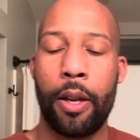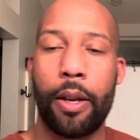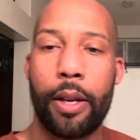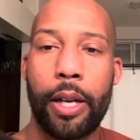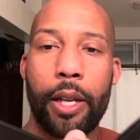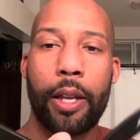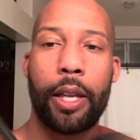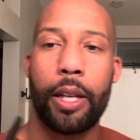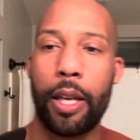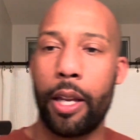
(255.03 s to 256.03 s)
And
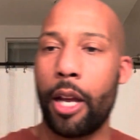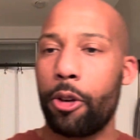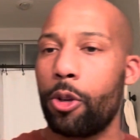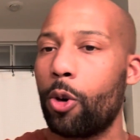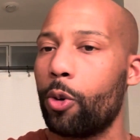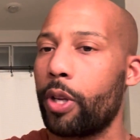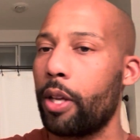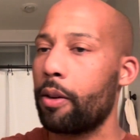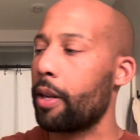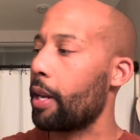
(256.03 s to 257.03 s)
again, how you hold
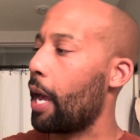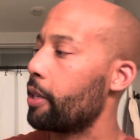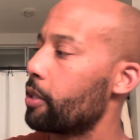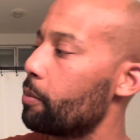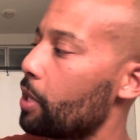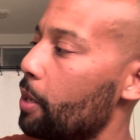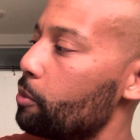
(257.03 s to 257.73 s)
it, I sometimes